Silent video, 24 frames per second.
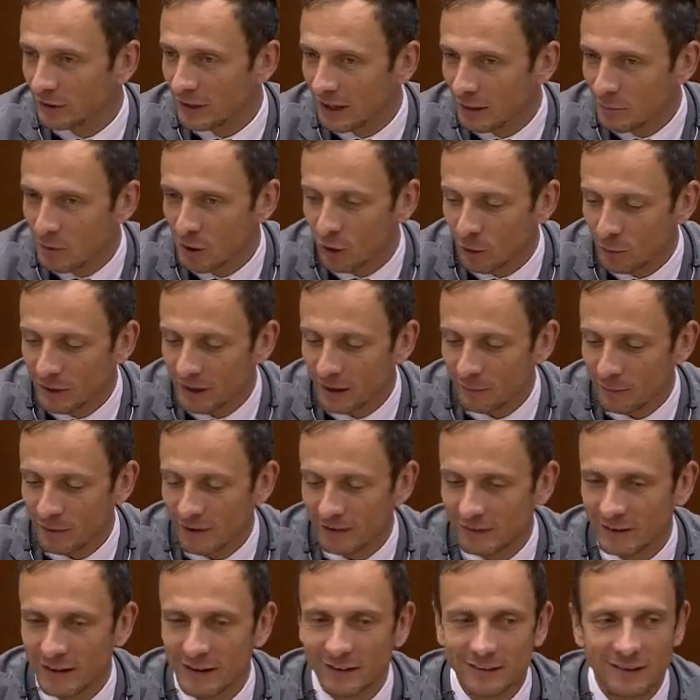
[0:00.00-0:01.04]
really
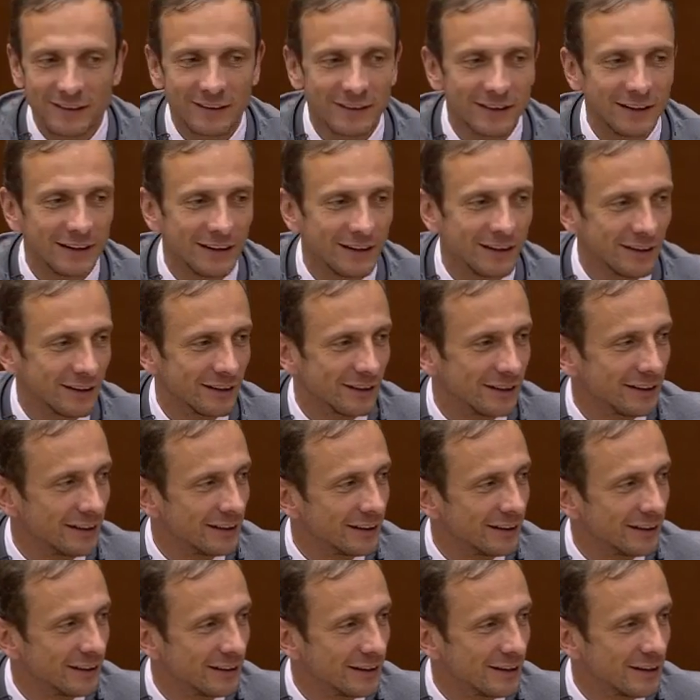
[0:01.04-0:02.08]
have
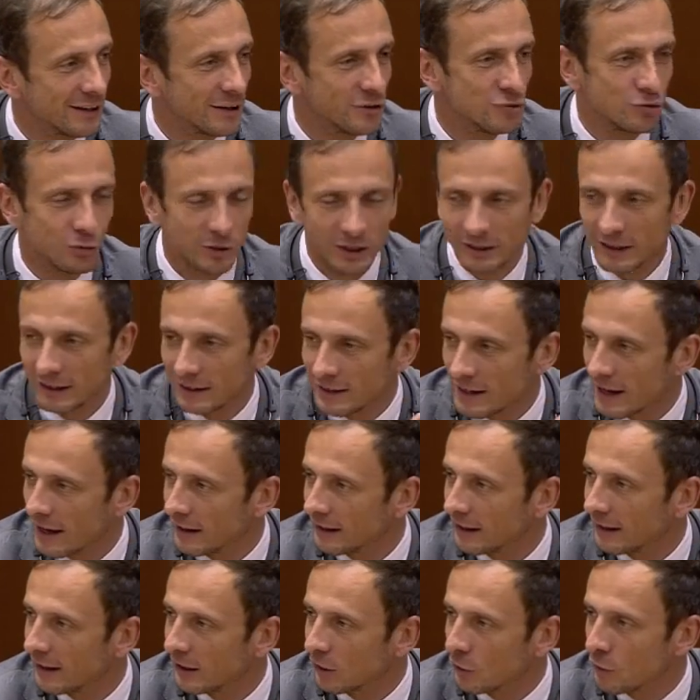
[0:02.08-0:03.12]
been
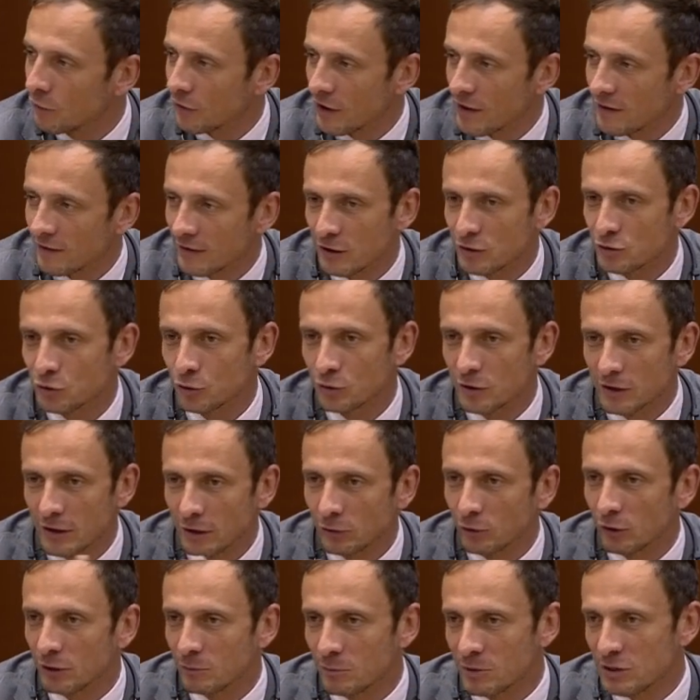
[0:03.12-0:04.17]
part of
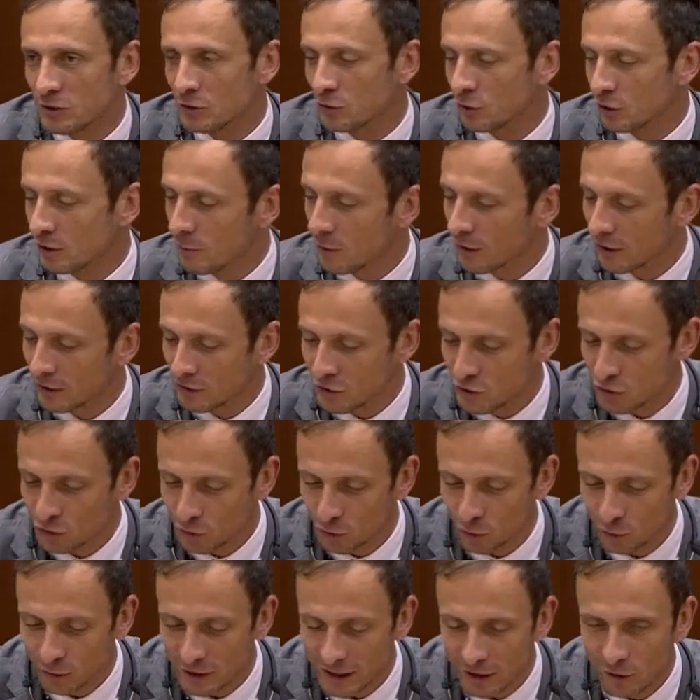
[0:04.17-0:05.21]
my
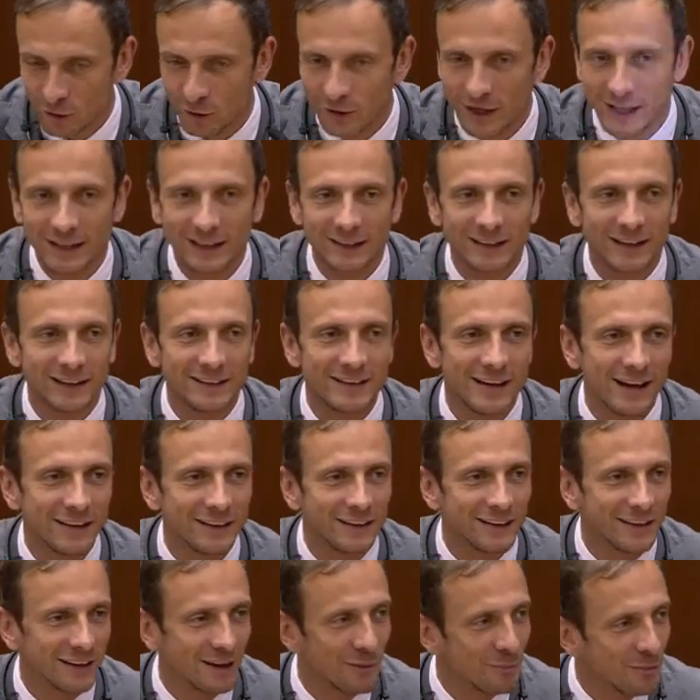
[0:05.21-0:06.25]

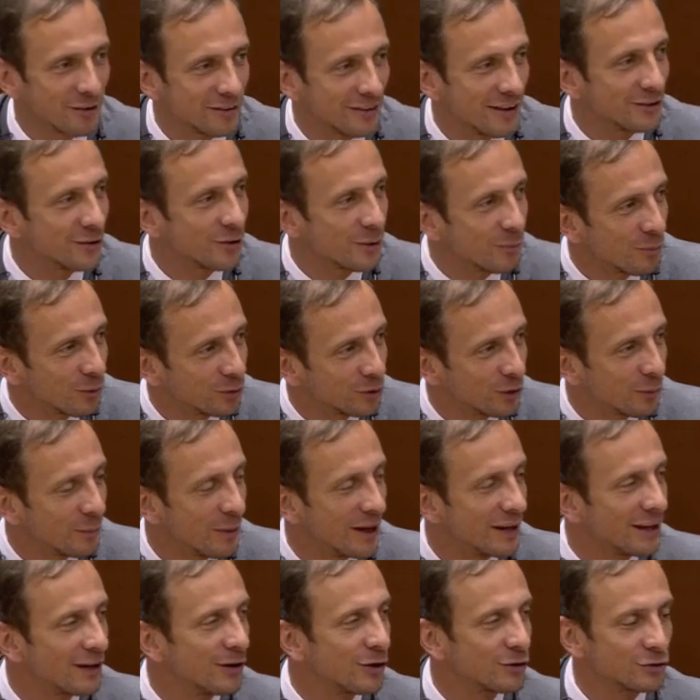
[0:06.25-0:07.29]
candidacy and
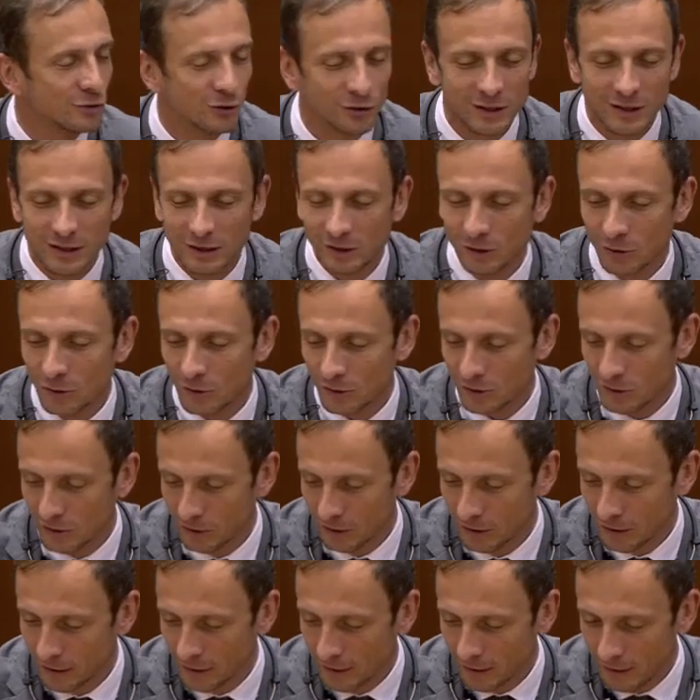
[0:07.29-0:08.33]
alongside the
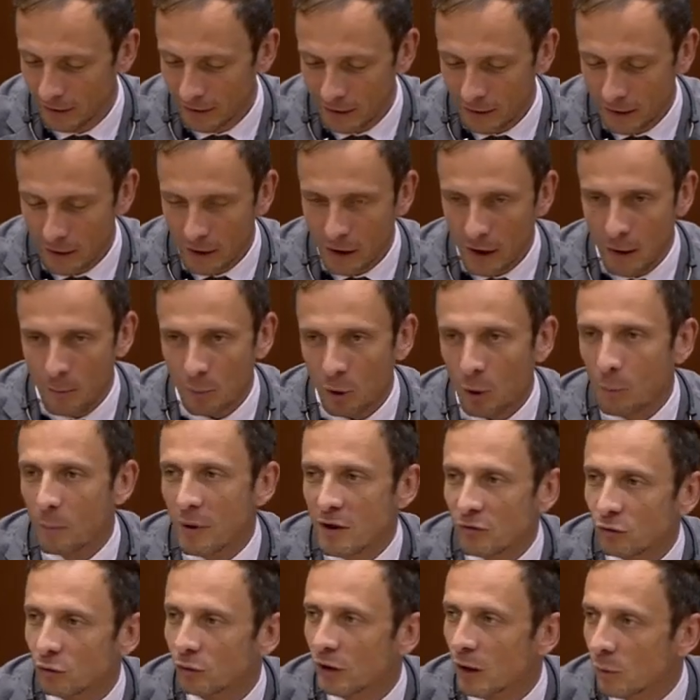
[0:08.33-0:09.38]
Italian
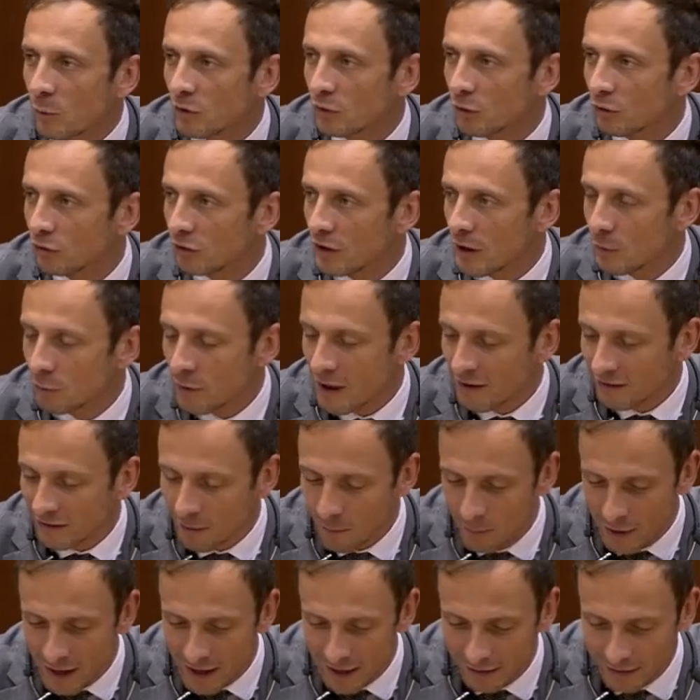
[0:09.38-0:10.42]
colleagues for a number of years.
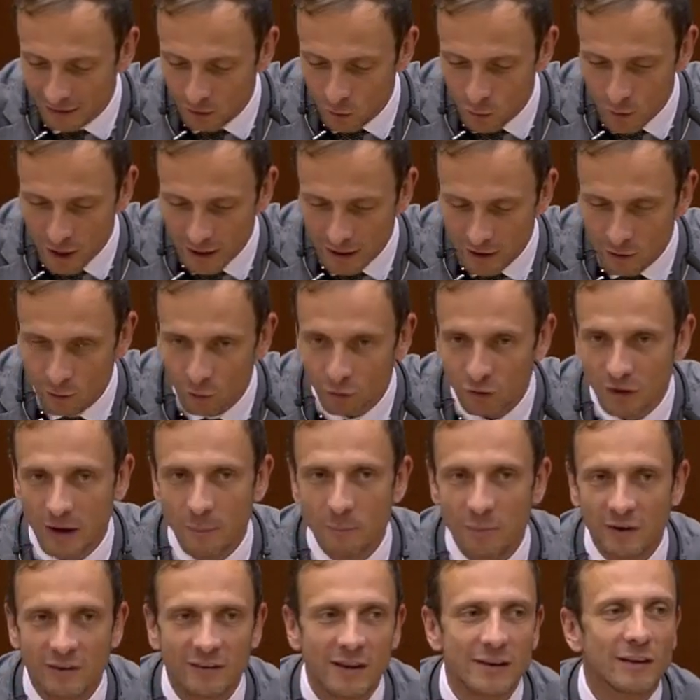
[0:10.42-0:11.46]
This is
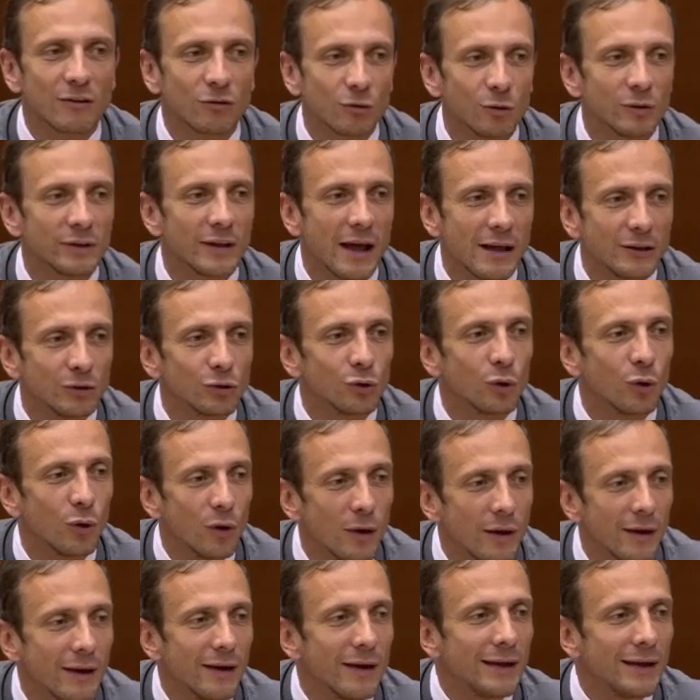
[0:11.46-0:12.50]
the assembly in which